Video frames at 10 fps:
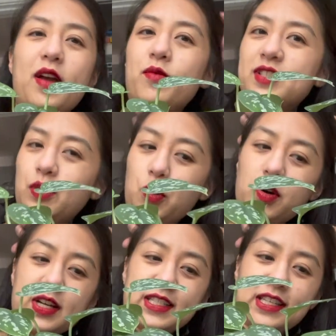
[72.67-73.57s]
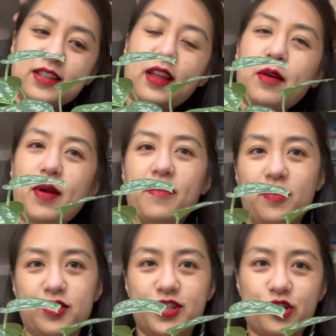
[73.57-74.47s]
it was cool because this is like my
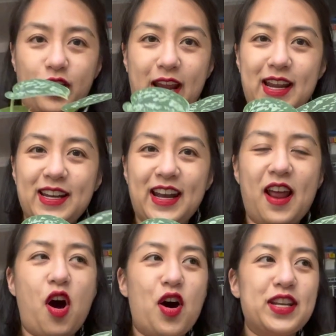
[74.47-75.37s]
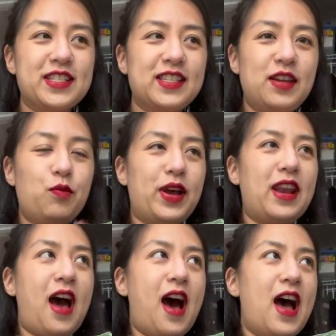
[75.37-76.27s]
first trade, and honestly, when
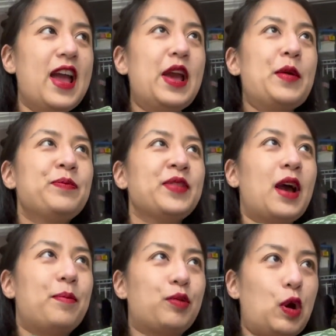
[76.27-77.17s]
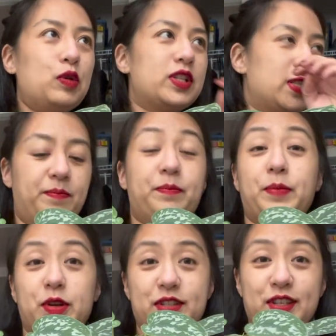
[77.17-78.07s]
I approached
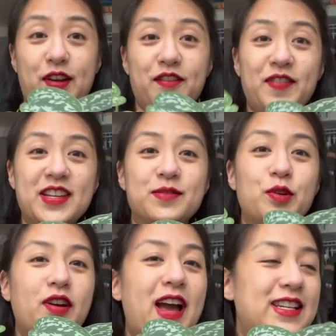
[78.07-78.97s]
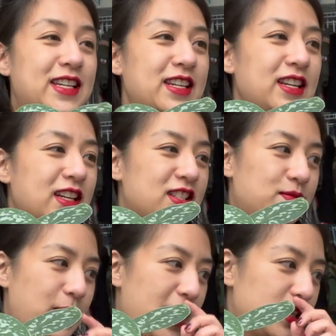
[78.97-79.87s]
person on Facebook, I didn't
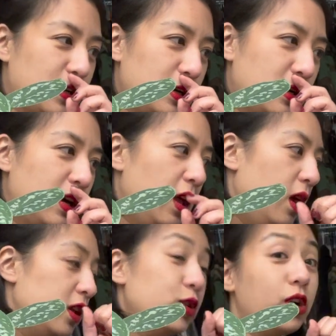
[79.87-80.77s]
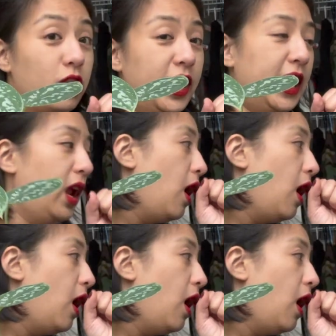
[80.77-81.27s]
expect her to agree.